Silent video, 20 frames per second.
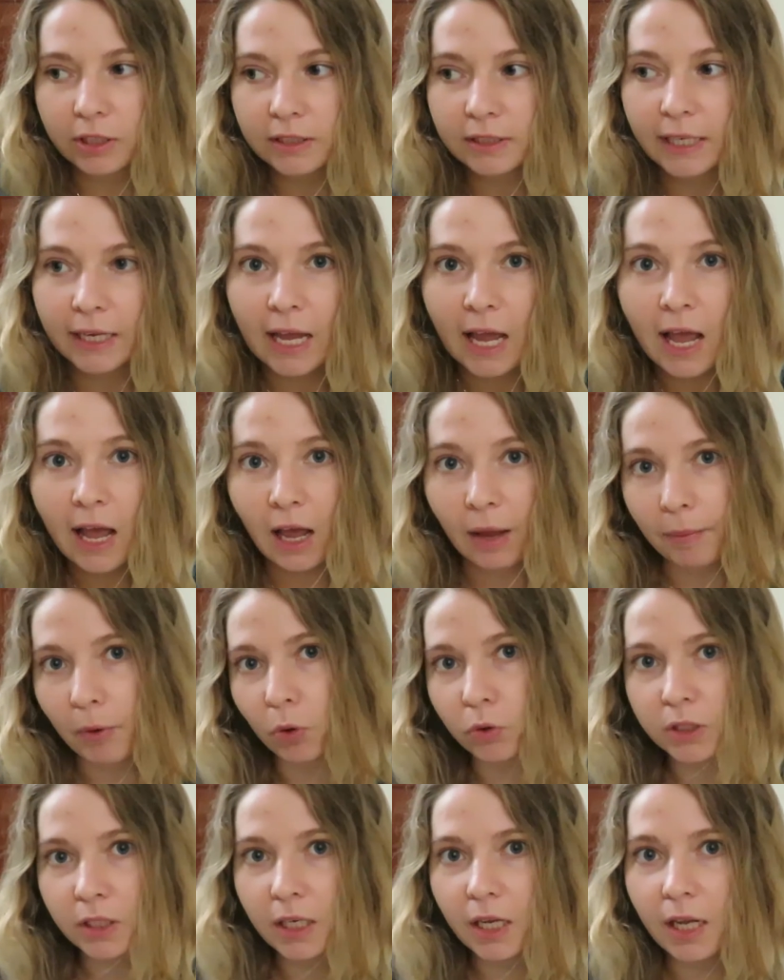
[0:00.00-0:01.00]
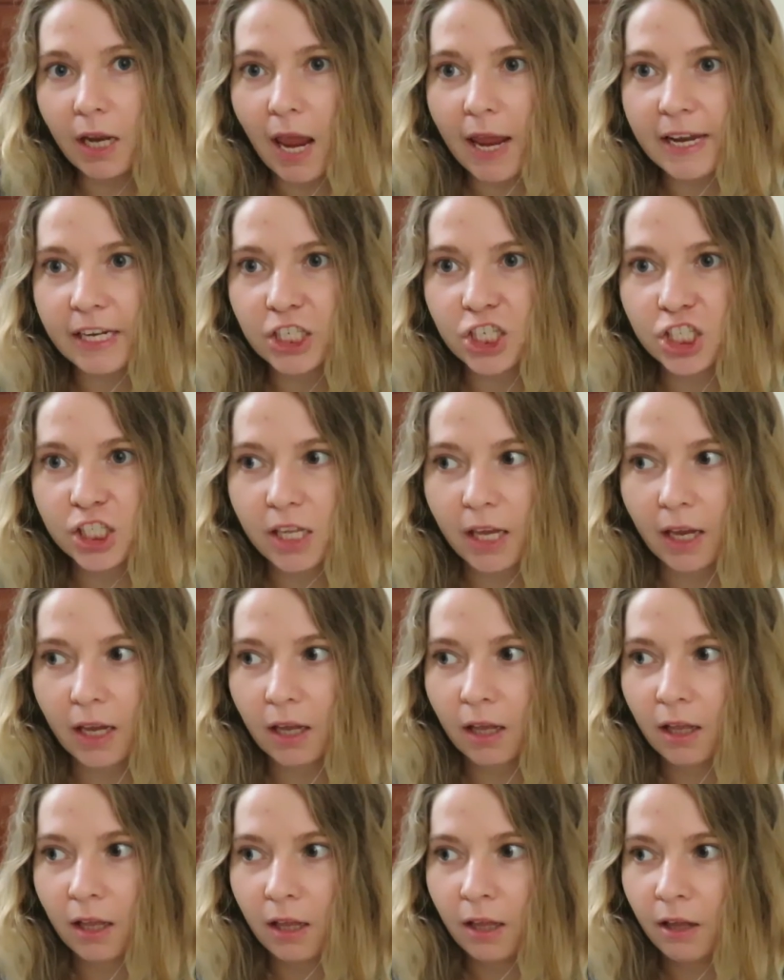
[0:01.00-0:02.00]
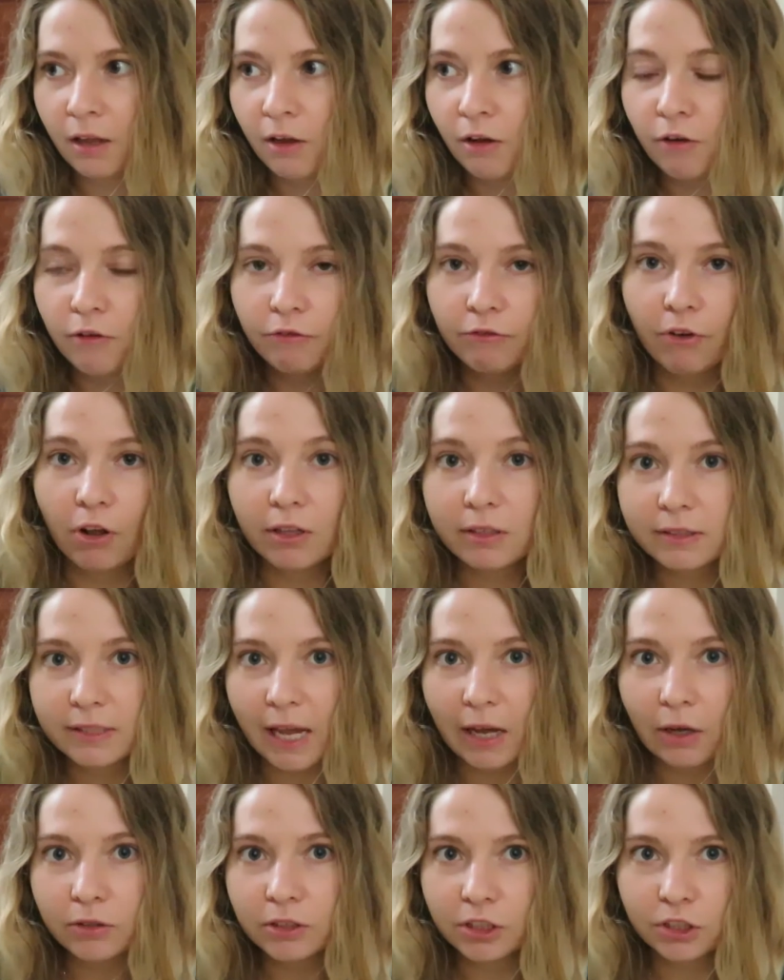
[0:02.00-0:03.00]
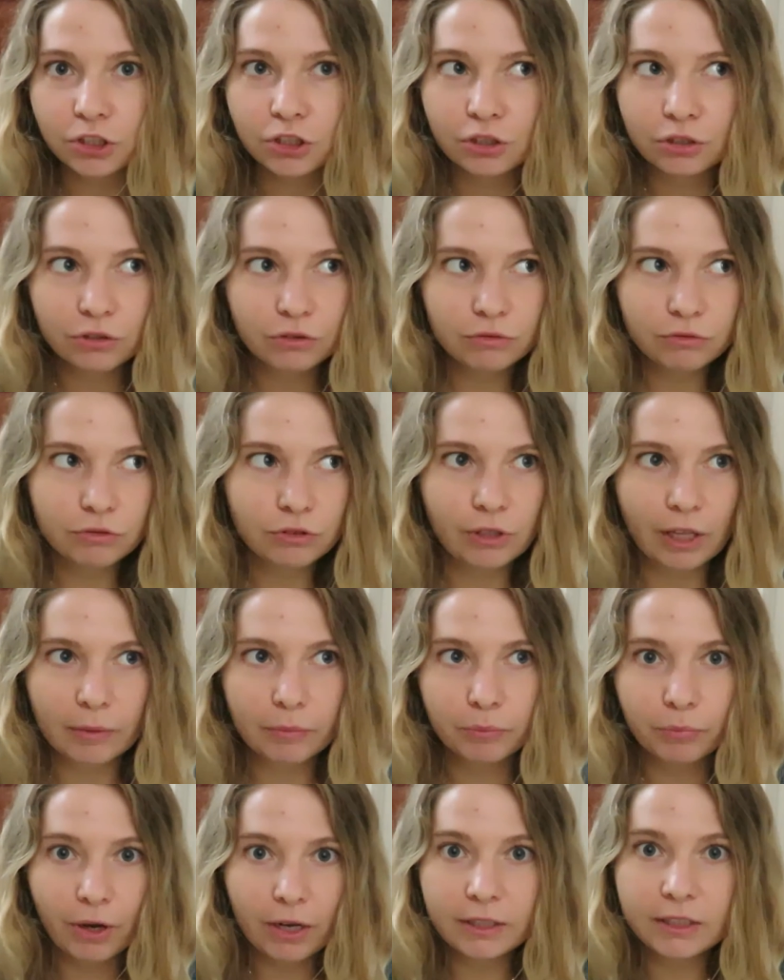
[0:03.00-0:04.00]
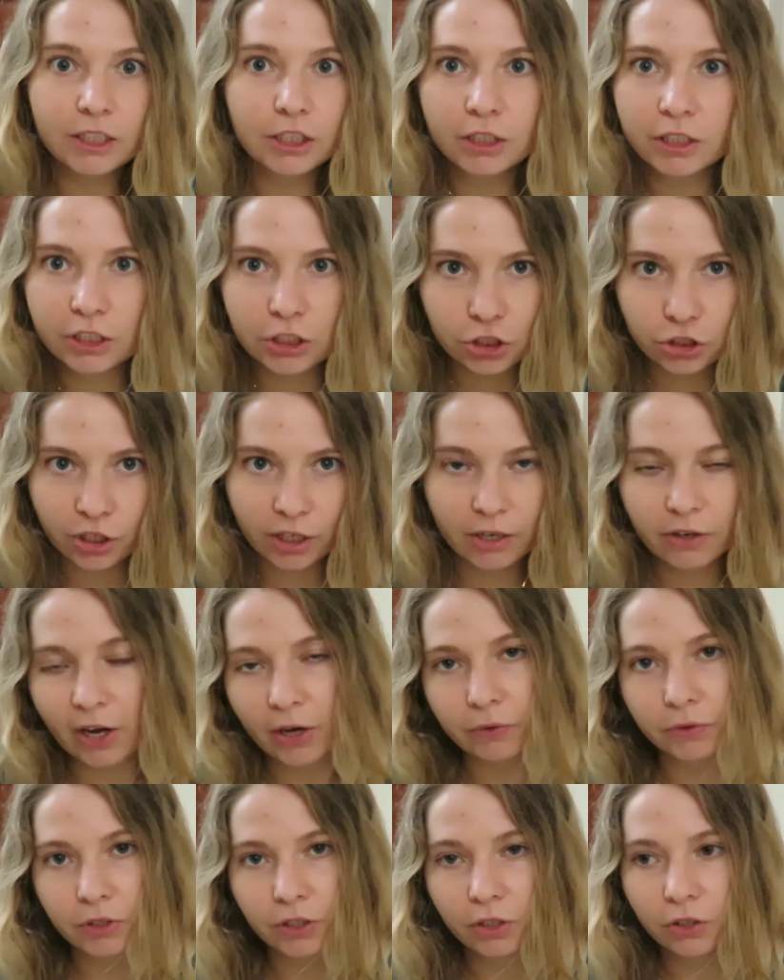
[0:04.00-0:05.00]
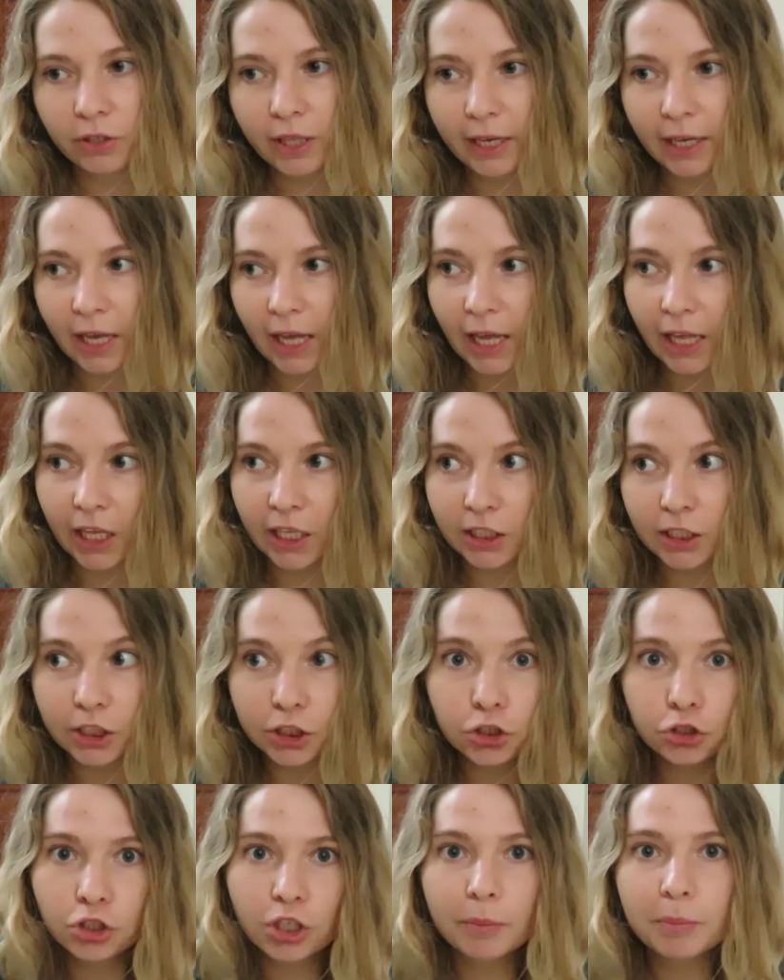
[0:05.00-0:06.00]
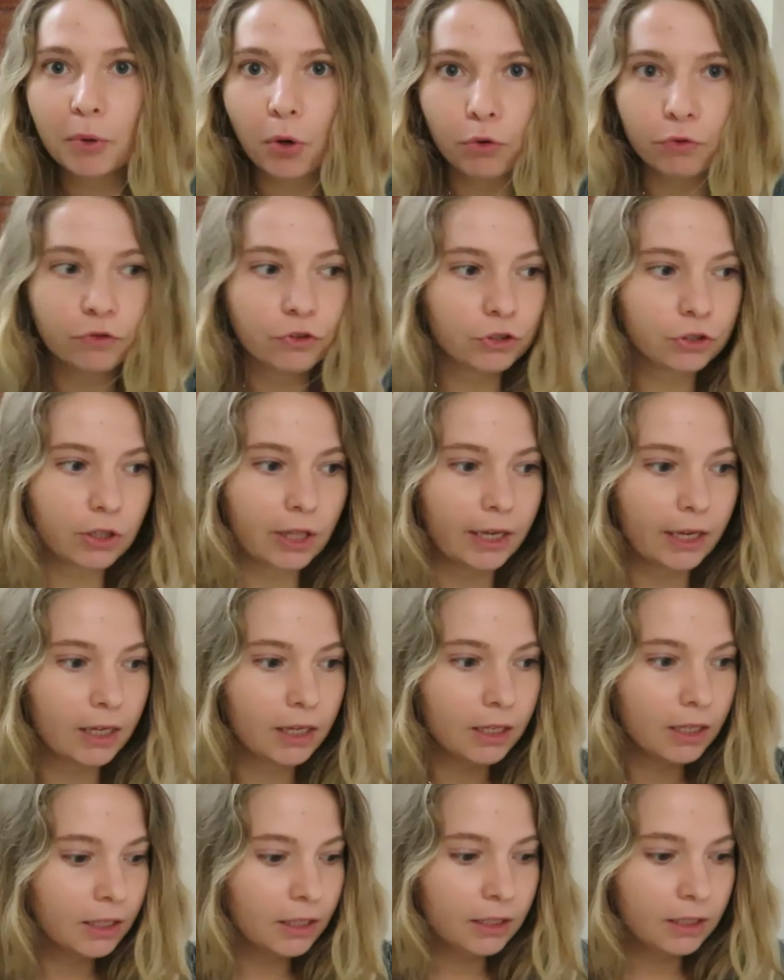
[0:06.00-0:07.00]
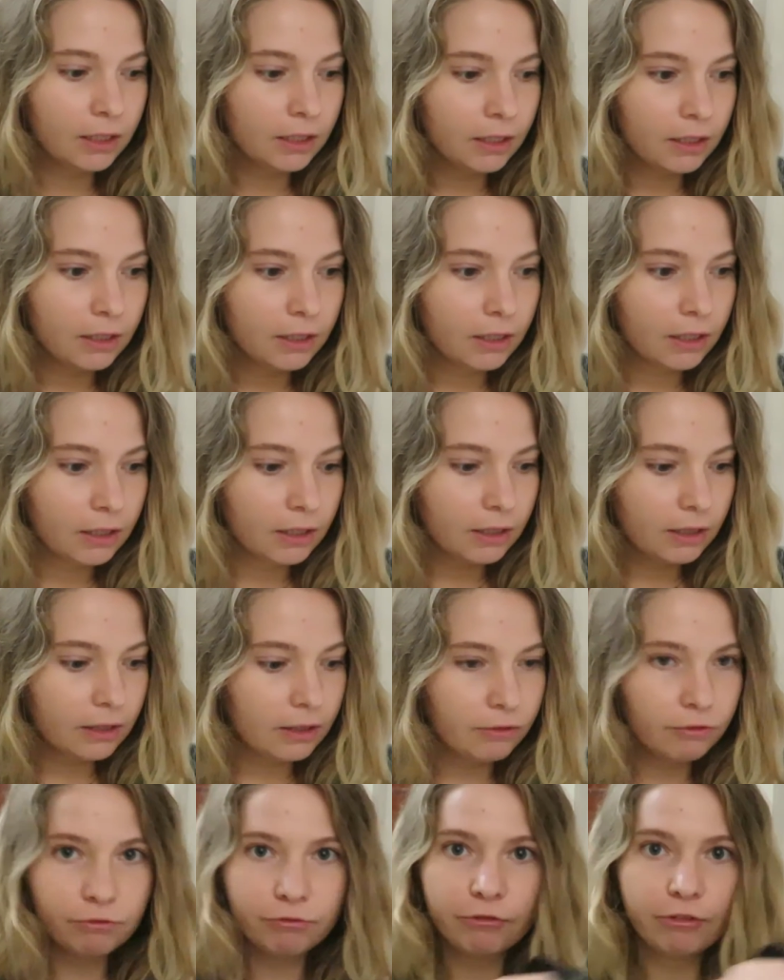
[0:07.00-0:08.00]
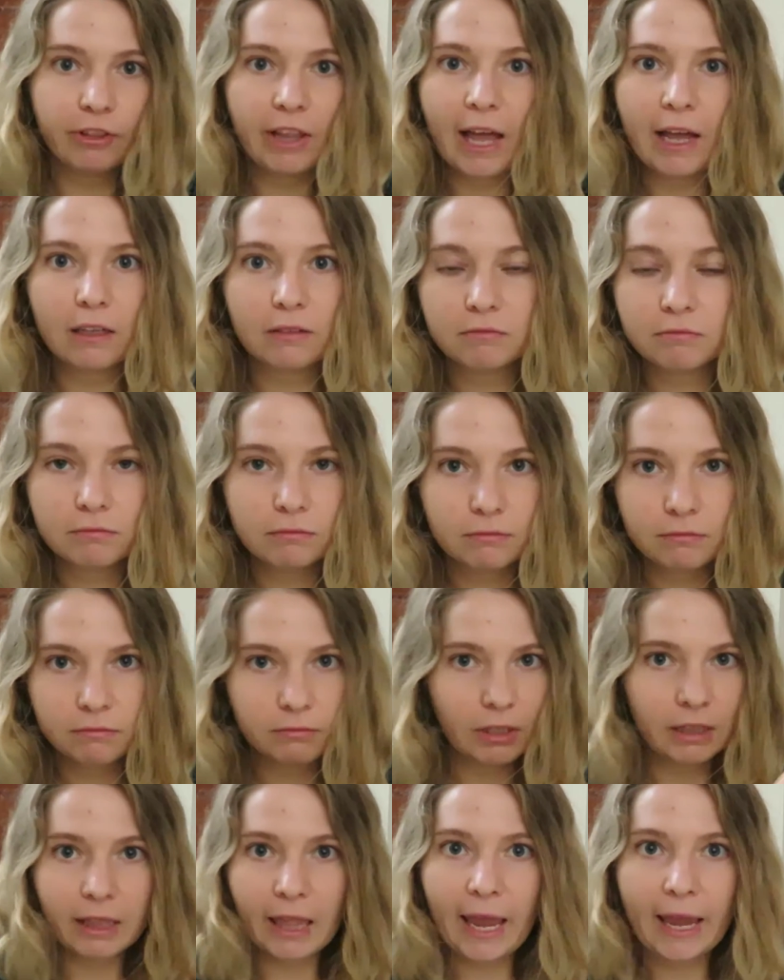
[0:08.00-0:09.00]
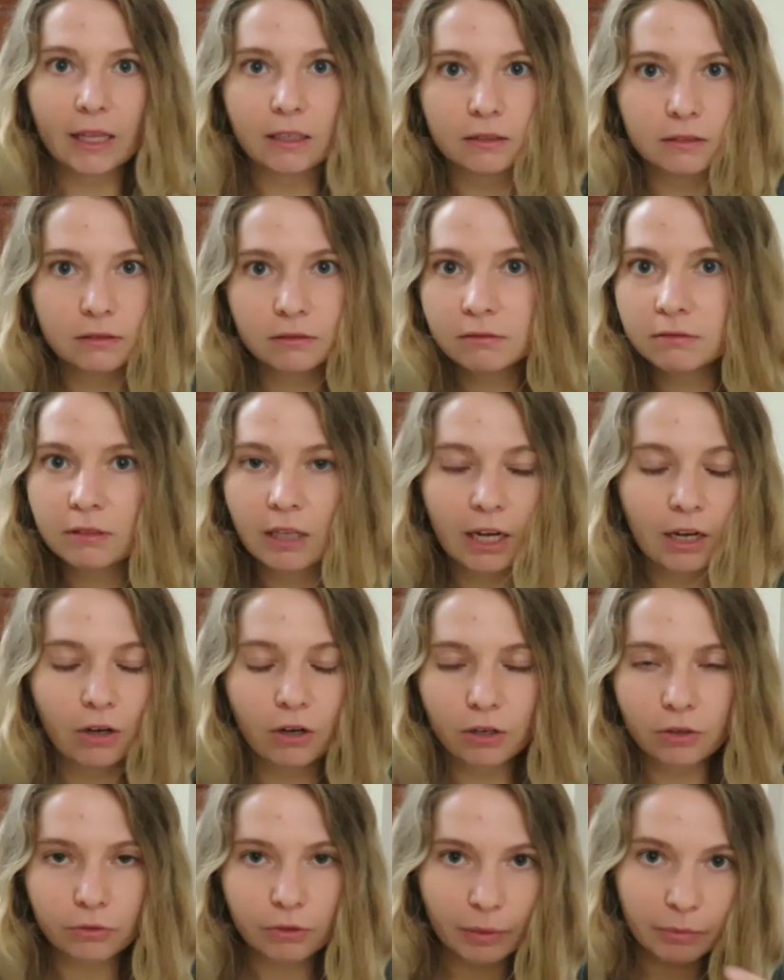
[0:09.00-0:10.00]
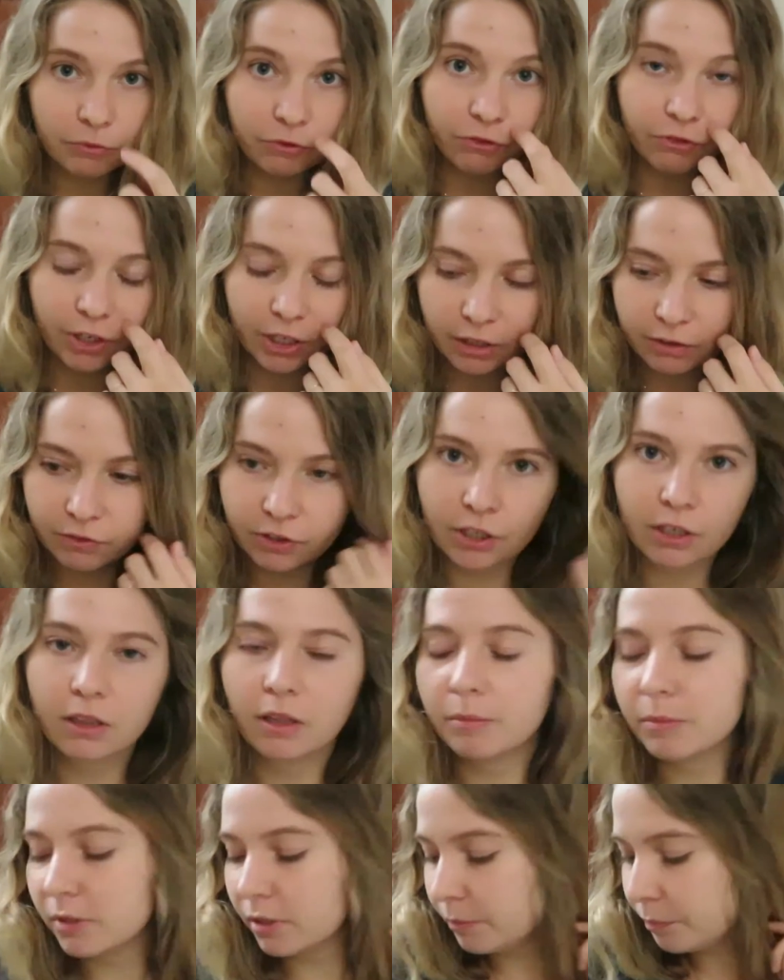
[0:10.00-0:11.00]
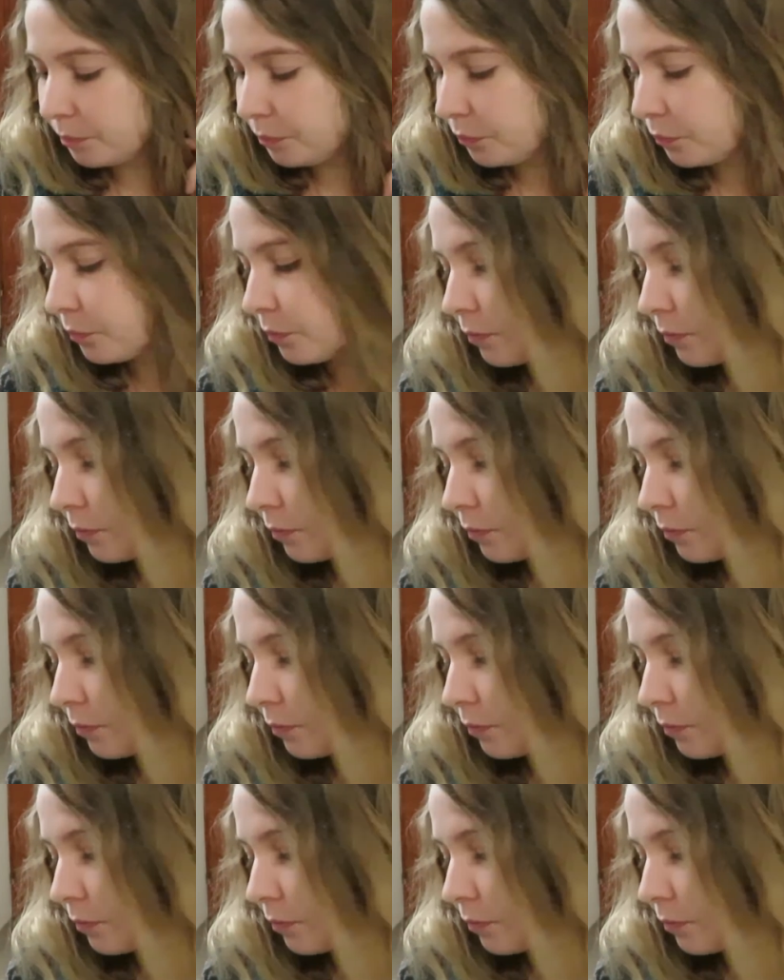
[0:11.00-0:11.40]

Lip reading: It's like I'm holding it and it just like falls out and like nearly straight ground, you know? Like I'll trip over like flat land. I don't know. I'm very, very clumsy.